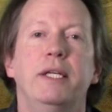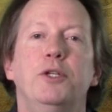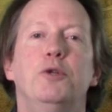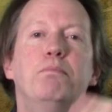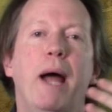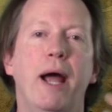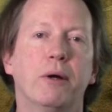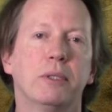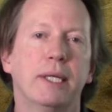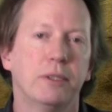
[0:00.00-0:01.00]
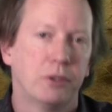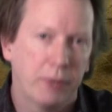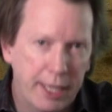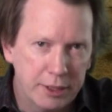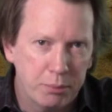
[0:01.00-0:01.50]
you parallel
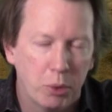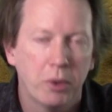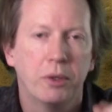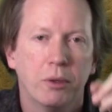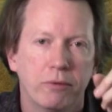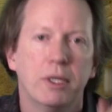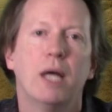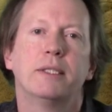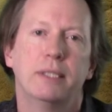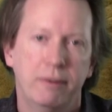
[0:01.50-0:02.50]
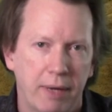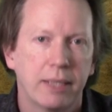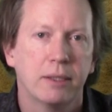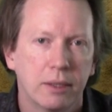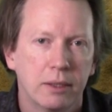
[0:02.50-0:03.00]
transport your velocity
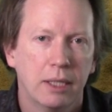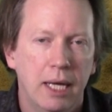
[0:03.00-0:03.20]
vector.